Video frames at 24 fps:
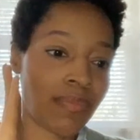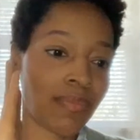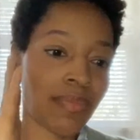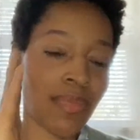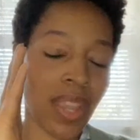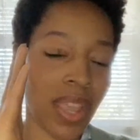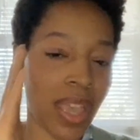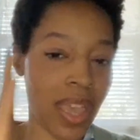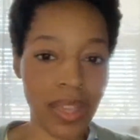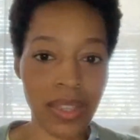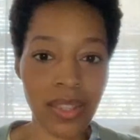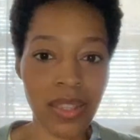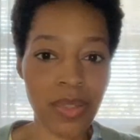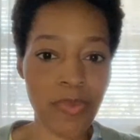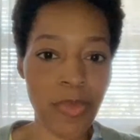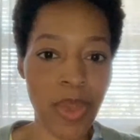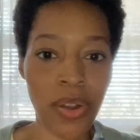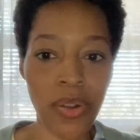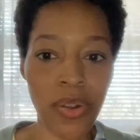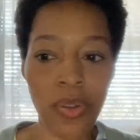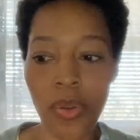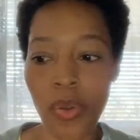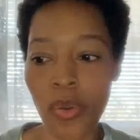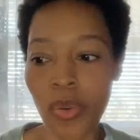X amount
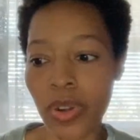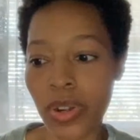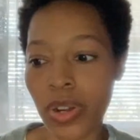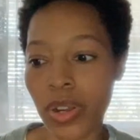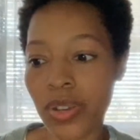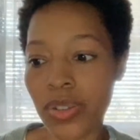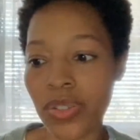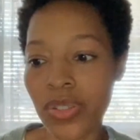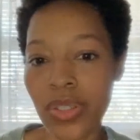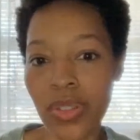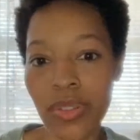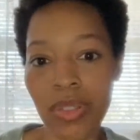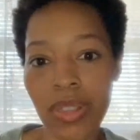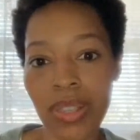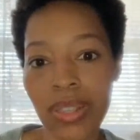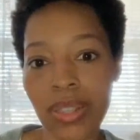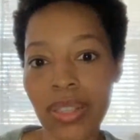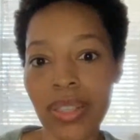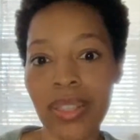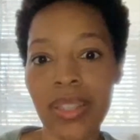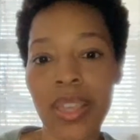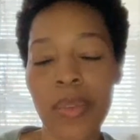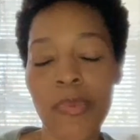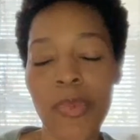of orders. So this
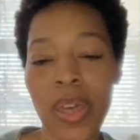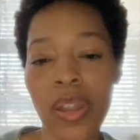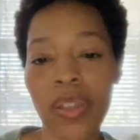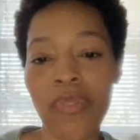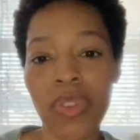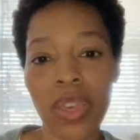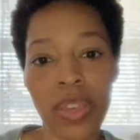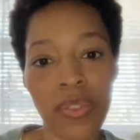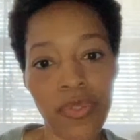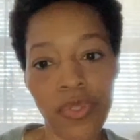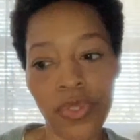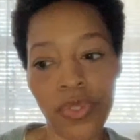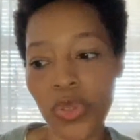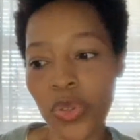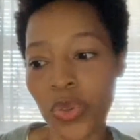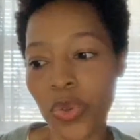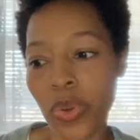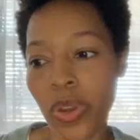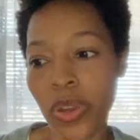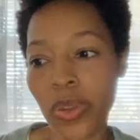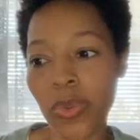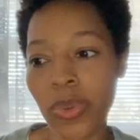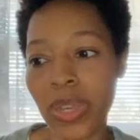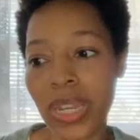is the amount of
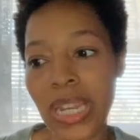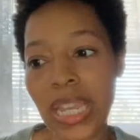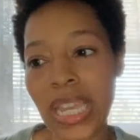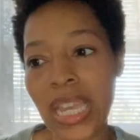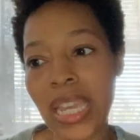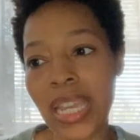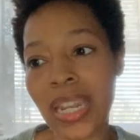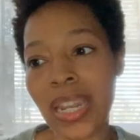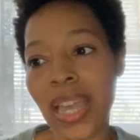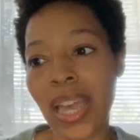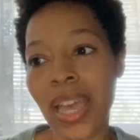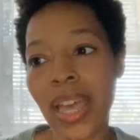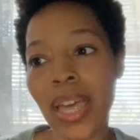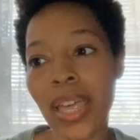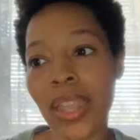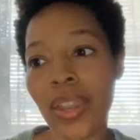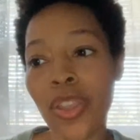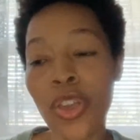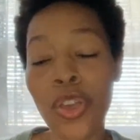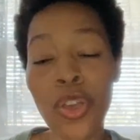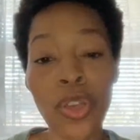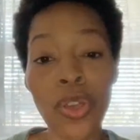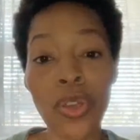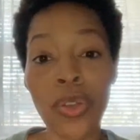inventory we need, and
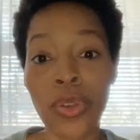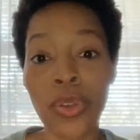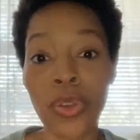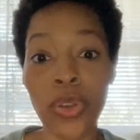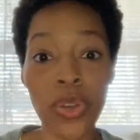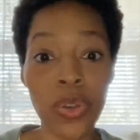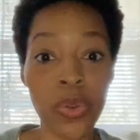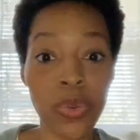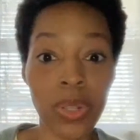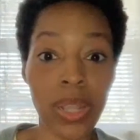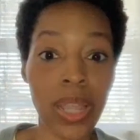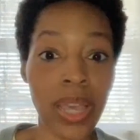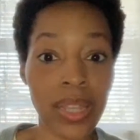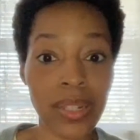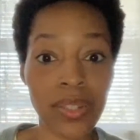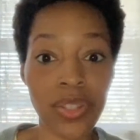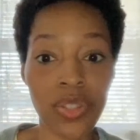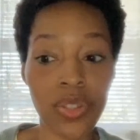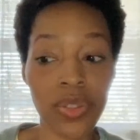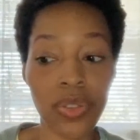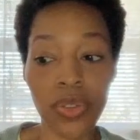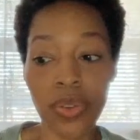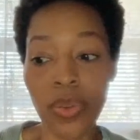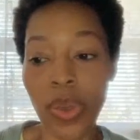who would like
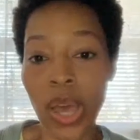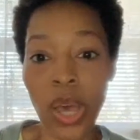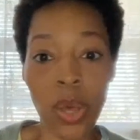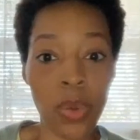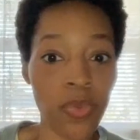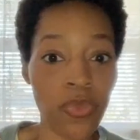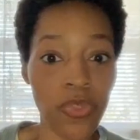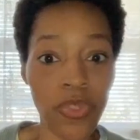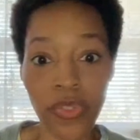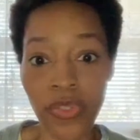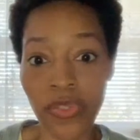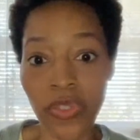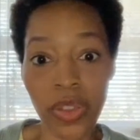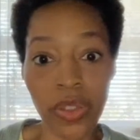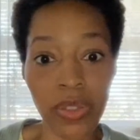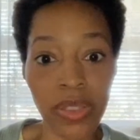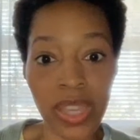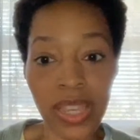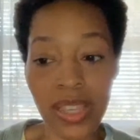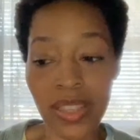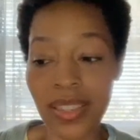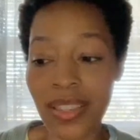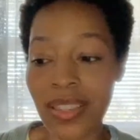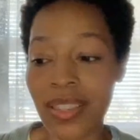to help fulfill
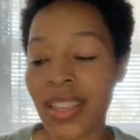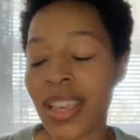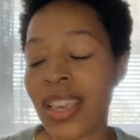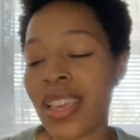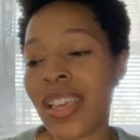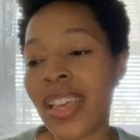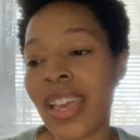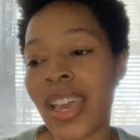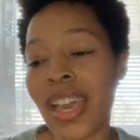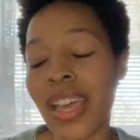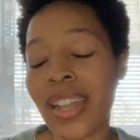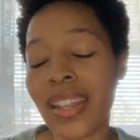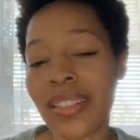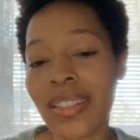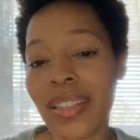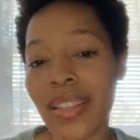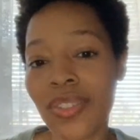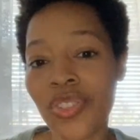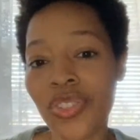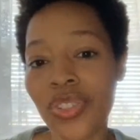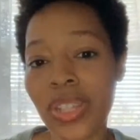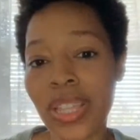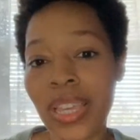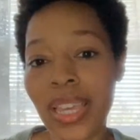this? And
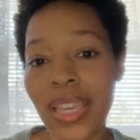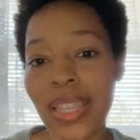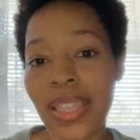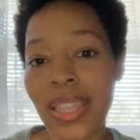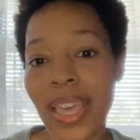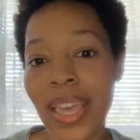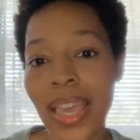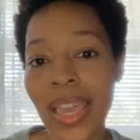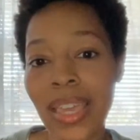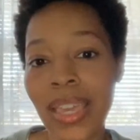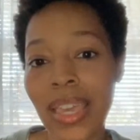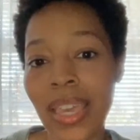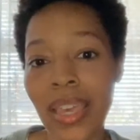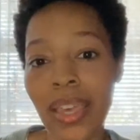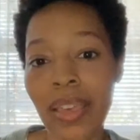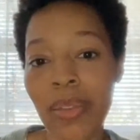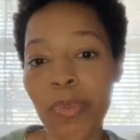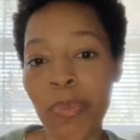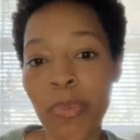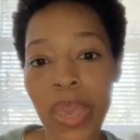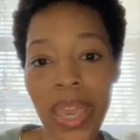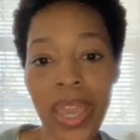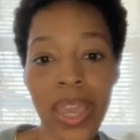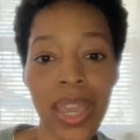essentially, they get
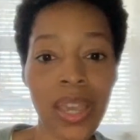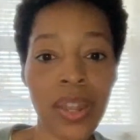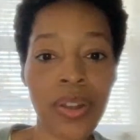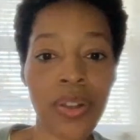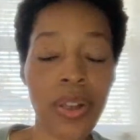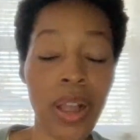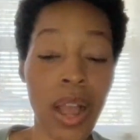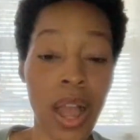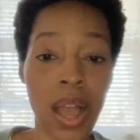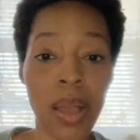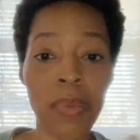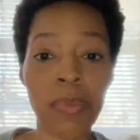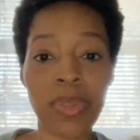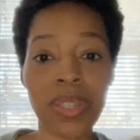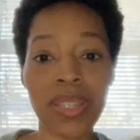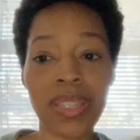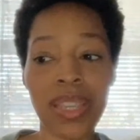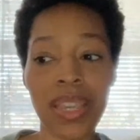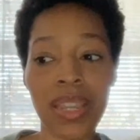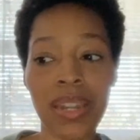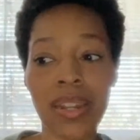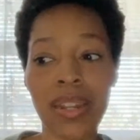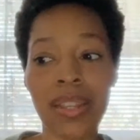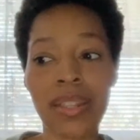paid or
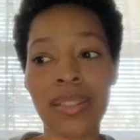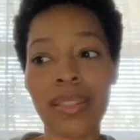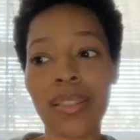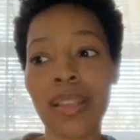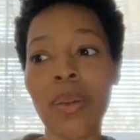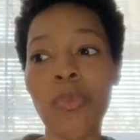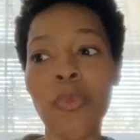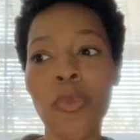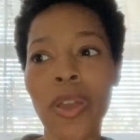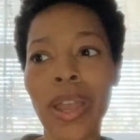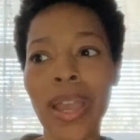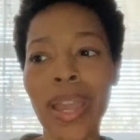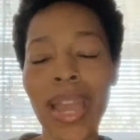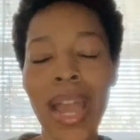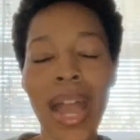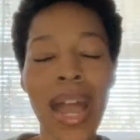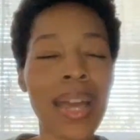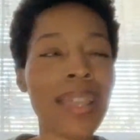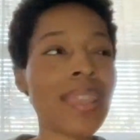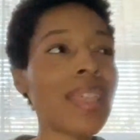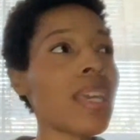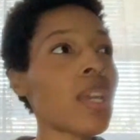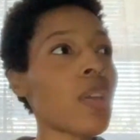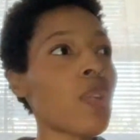compensated in some way. I
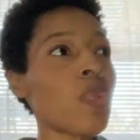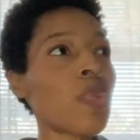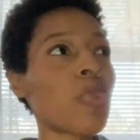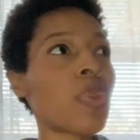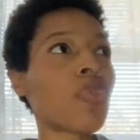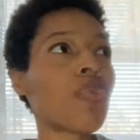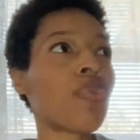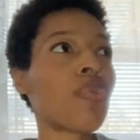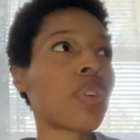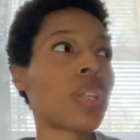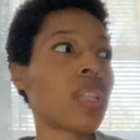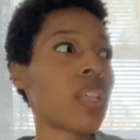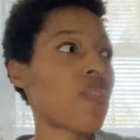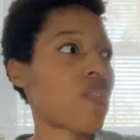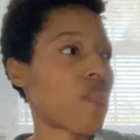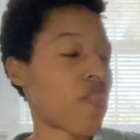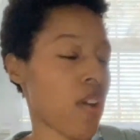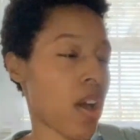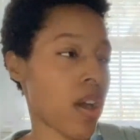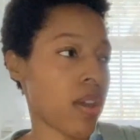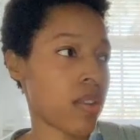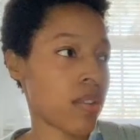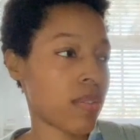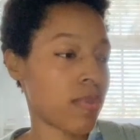think it would be really
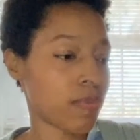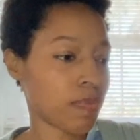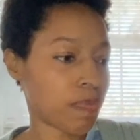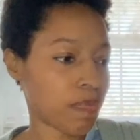fun